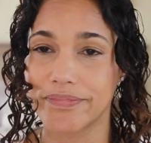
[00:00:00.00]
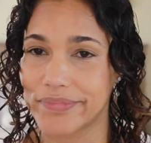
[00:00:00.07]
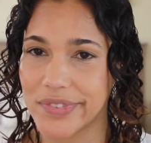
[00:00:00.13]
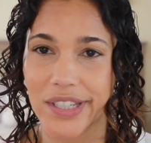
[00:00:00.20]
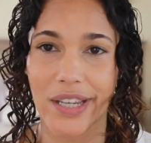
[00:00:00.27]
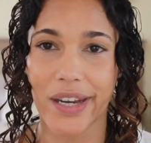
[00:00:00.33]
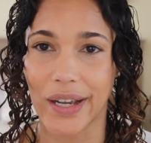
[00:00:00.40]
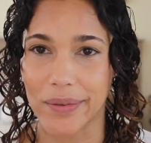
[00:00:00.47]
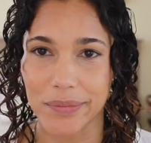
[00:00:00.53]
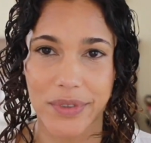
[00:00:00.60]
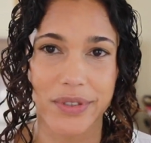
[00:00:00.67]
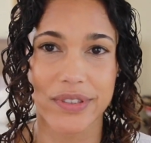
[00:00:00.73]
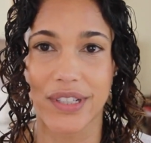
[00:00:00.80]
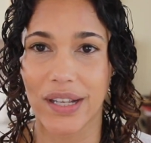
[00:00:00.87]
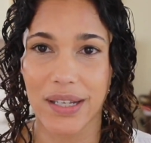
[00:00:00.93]
You know, this
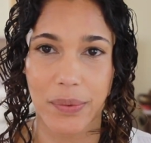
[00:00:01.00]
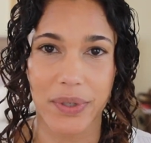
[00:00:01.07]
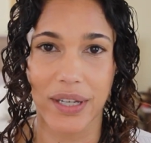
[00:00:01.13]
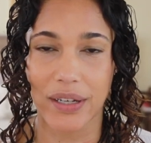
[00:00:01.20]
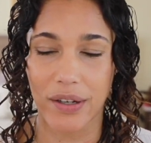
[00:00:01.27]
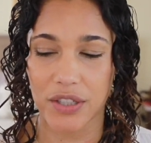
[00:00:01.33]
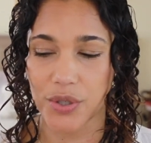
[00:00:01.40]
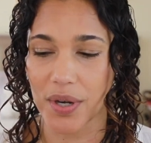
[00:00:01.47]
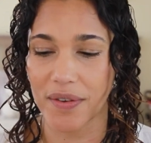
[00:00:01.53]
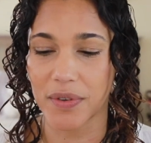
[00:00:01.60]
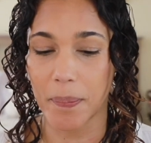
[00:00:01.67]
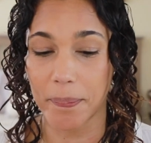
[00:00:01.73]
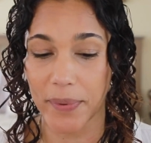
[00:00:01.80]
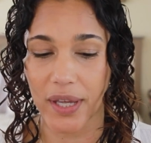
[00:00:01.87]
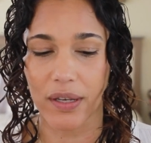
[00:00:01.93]
is not like we can all
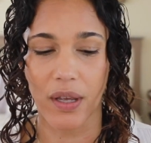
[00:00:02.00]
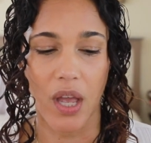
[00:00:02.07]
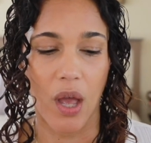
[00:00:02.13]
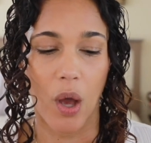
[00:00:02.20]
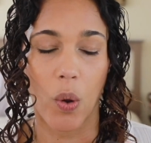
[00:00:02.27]
travel, but